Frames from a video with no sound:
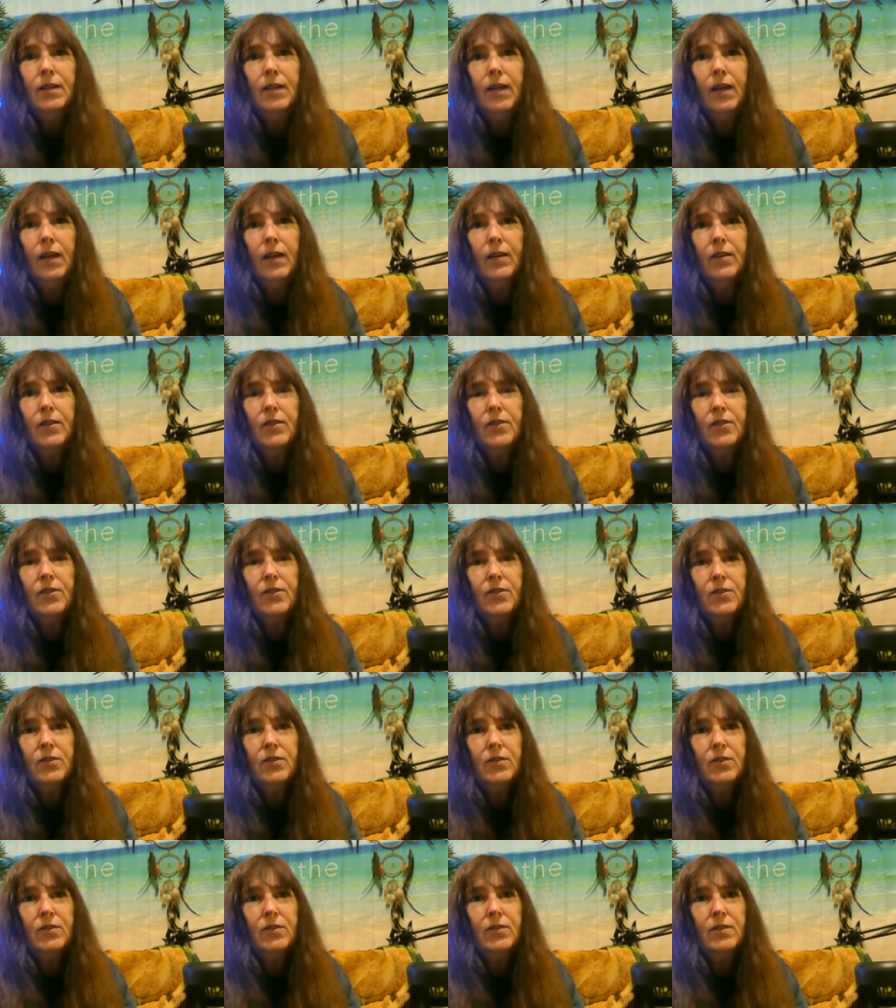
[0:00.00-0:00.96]
And there's also
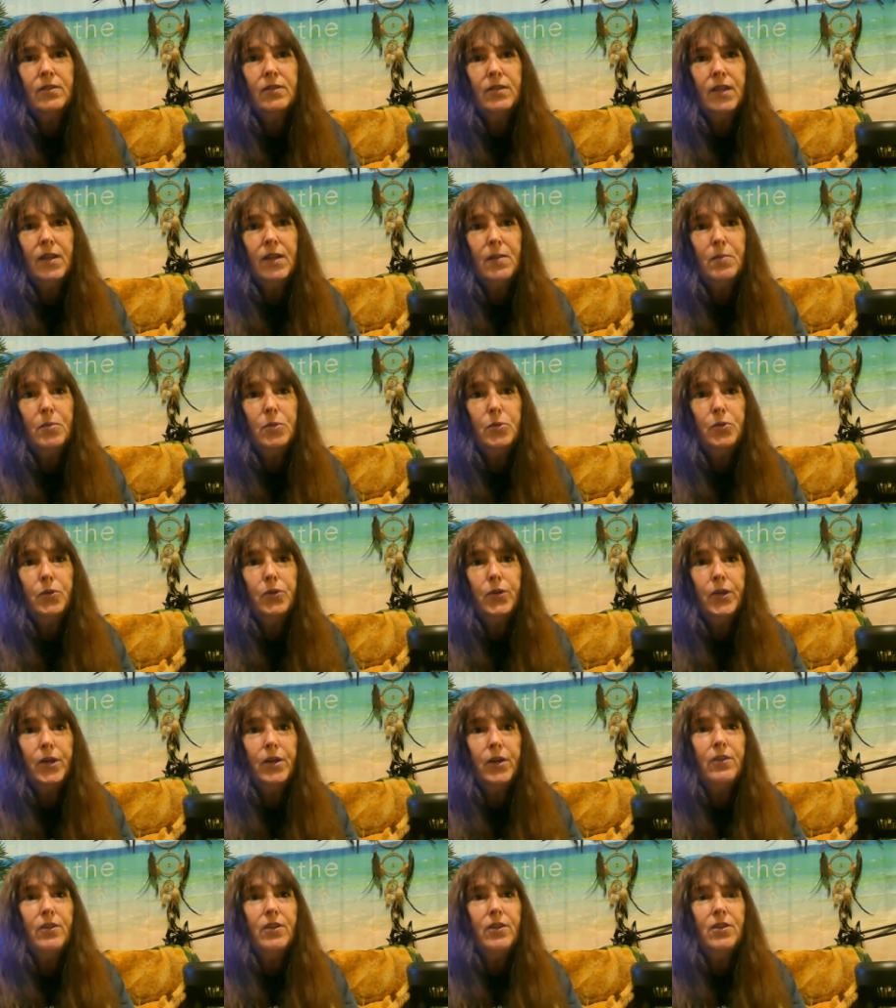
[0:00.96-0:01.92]
a tide pool
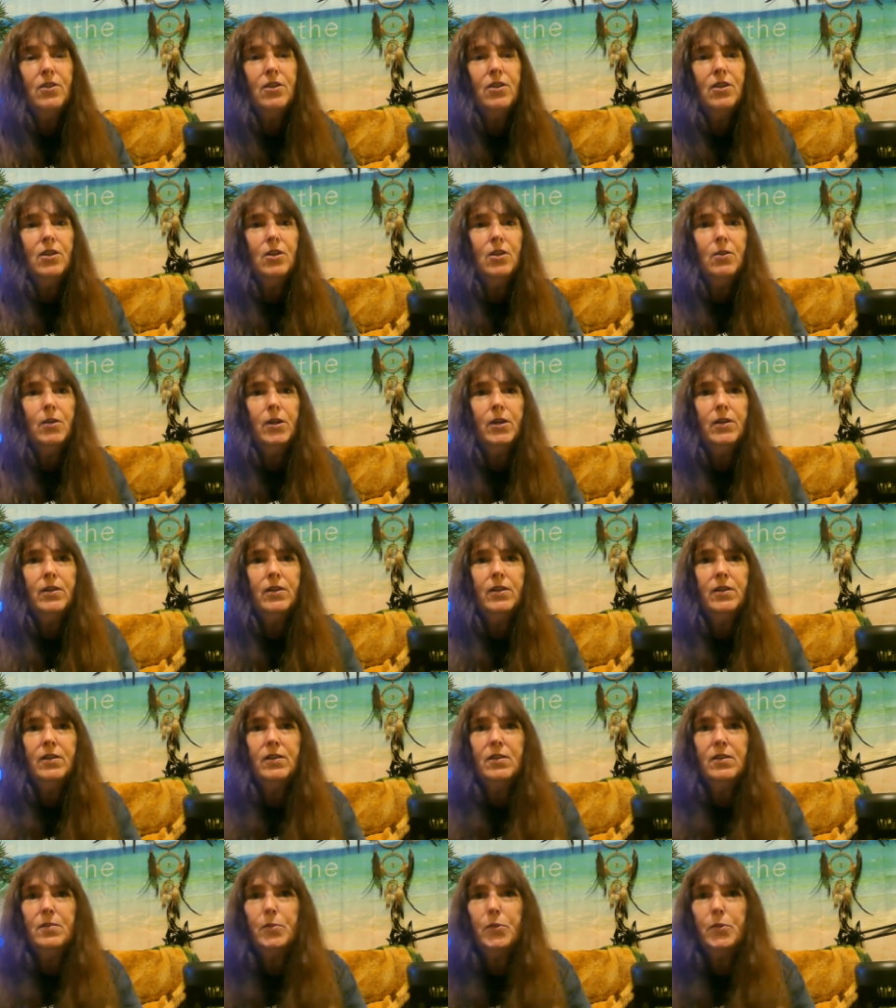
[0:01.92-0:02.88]
there that you can go out and
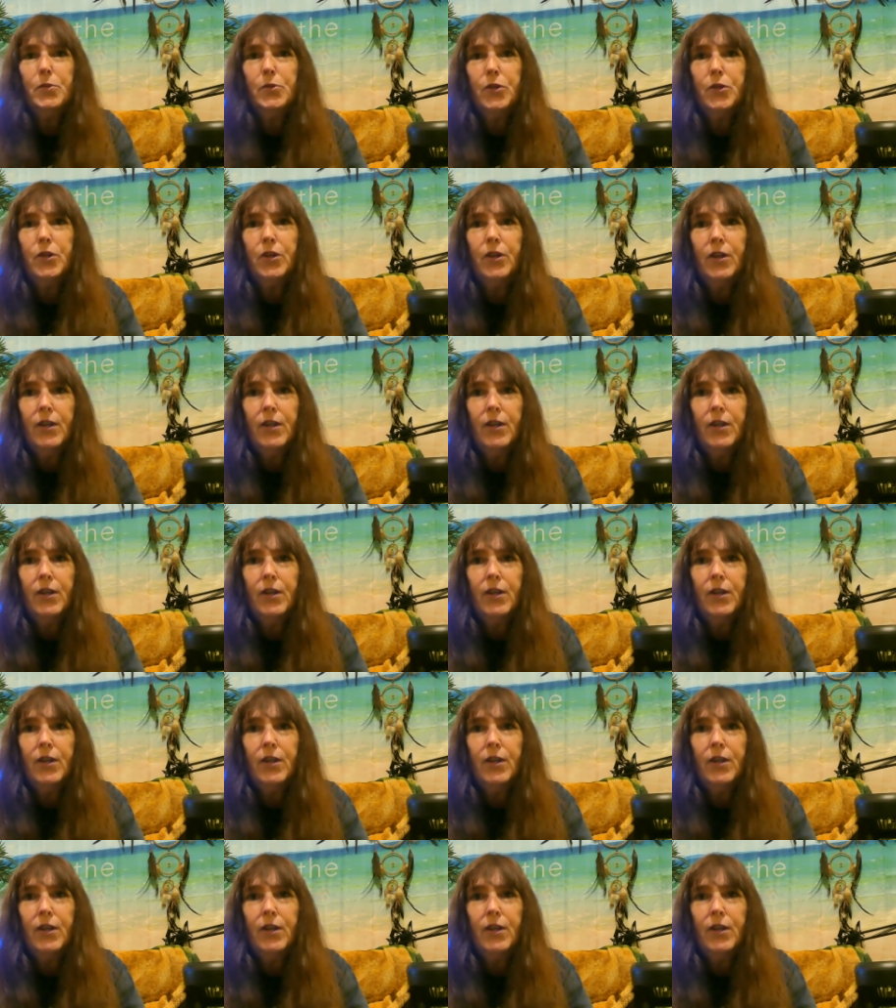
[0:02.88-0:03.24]
explore,